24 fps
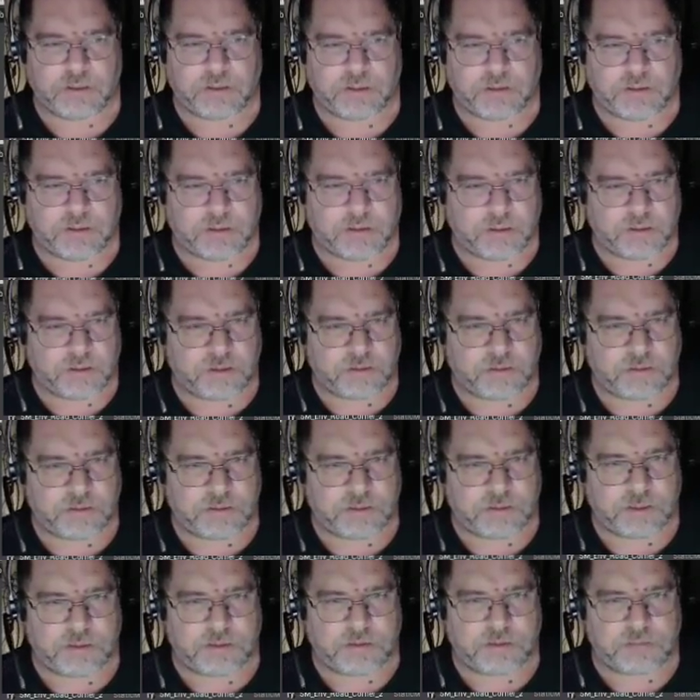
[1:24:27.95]
Uh, let's
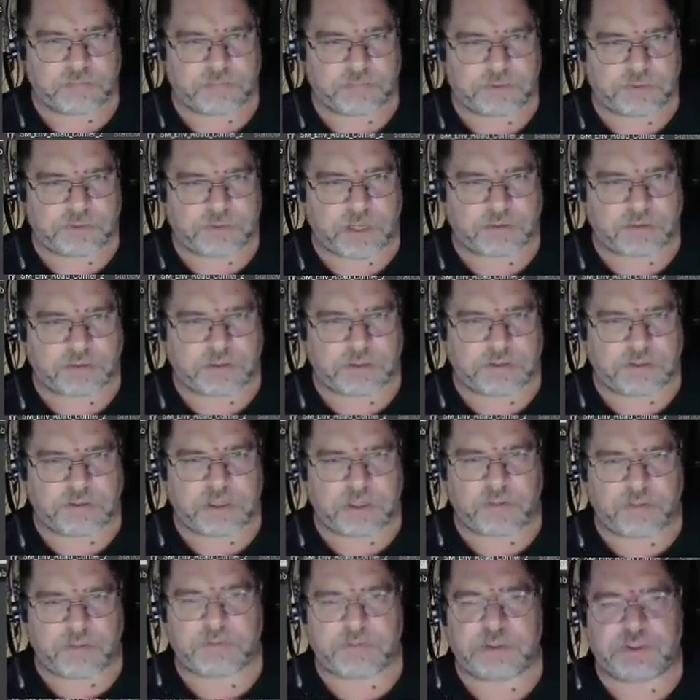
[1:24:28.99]
see, some toxic
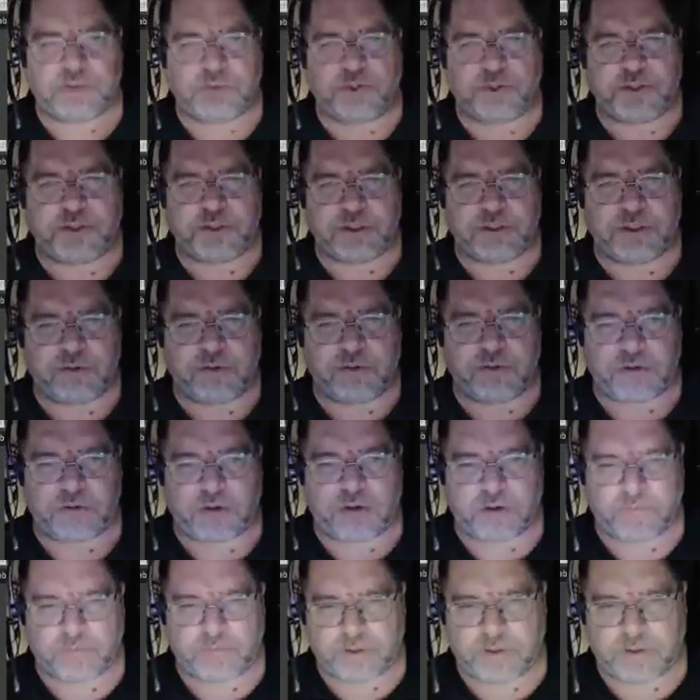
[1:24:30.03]
dump situation going on
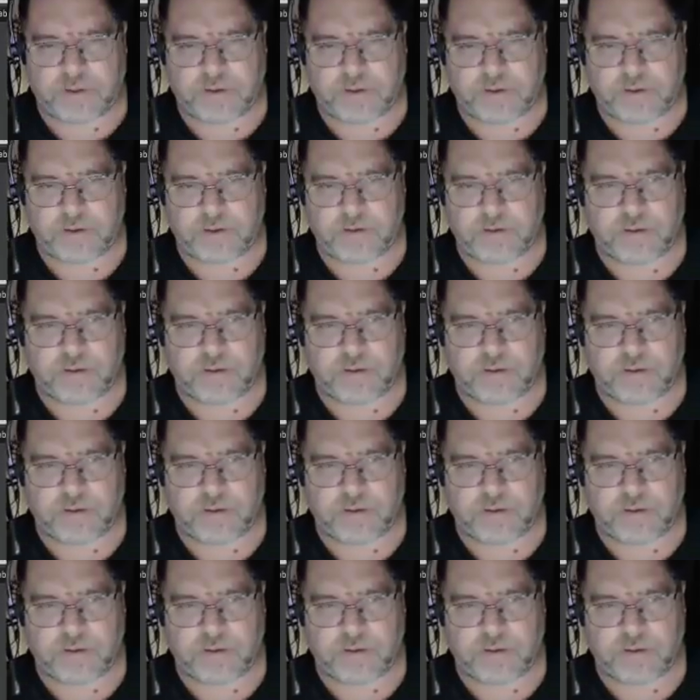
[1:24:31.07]
over here.